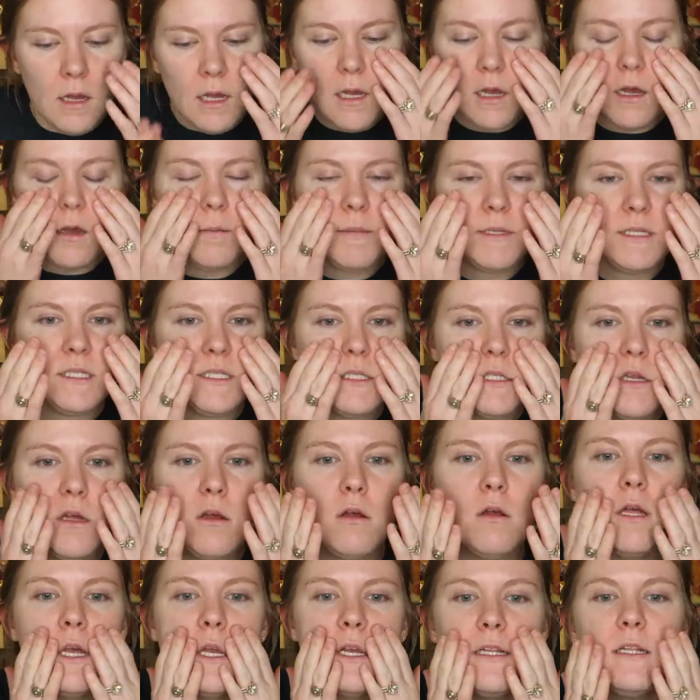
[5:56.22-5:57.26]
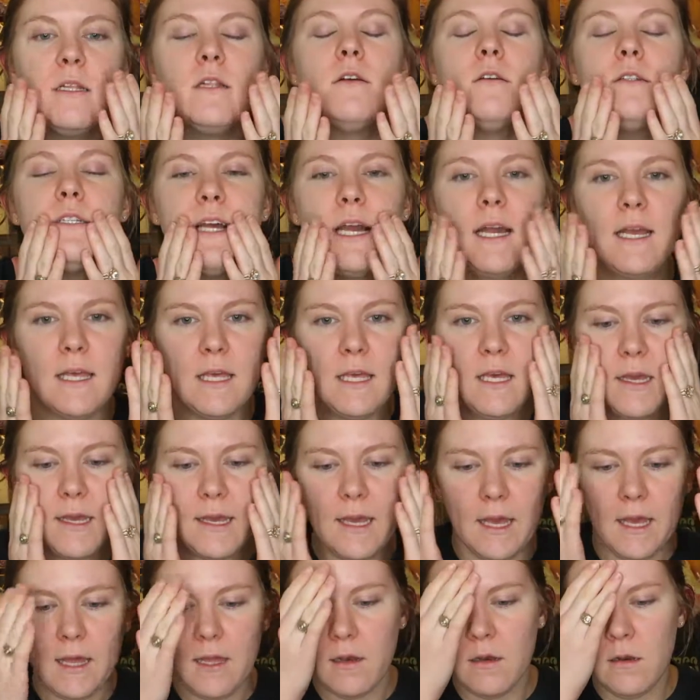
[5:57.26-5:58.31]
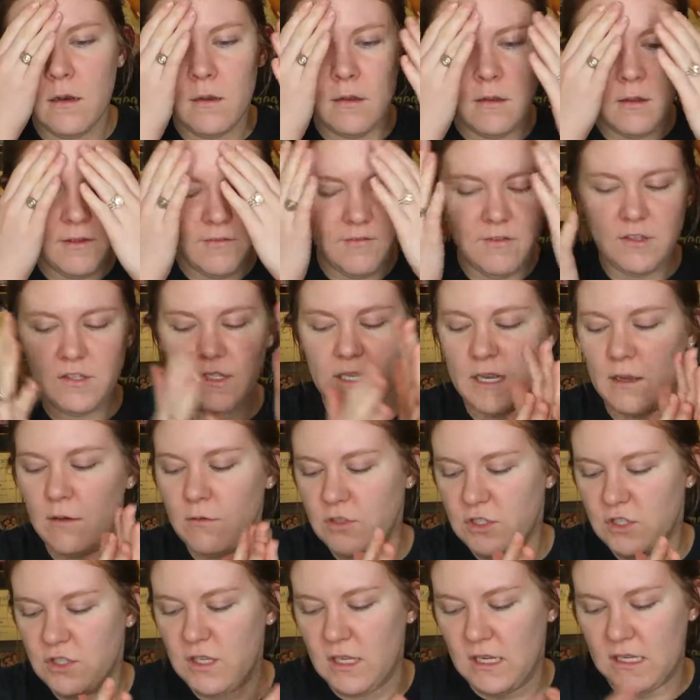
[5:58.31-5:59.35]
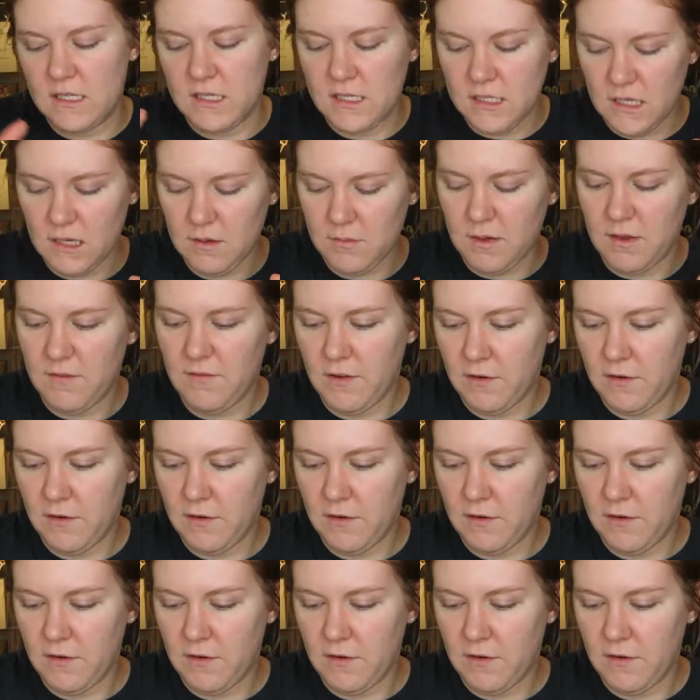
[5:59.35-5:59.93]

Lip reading: It's still like a little tacky again. It feels like it would just like suck my